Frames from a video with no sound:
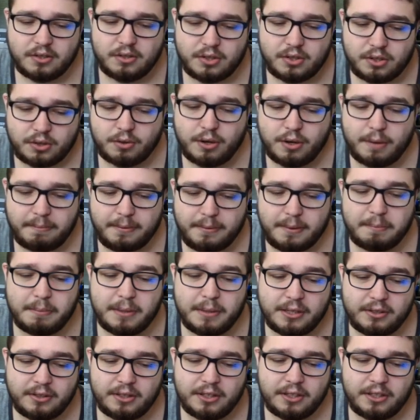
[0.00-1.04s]
script
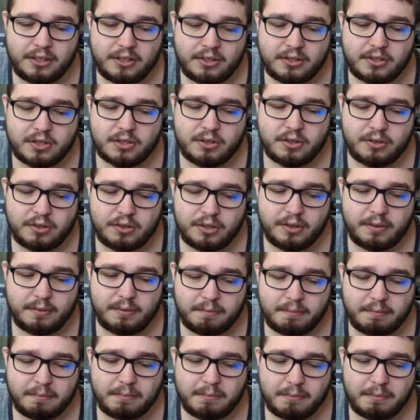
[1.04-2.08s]
buildings,
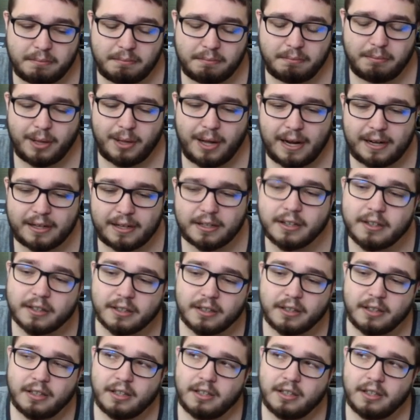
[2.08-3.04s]
certain block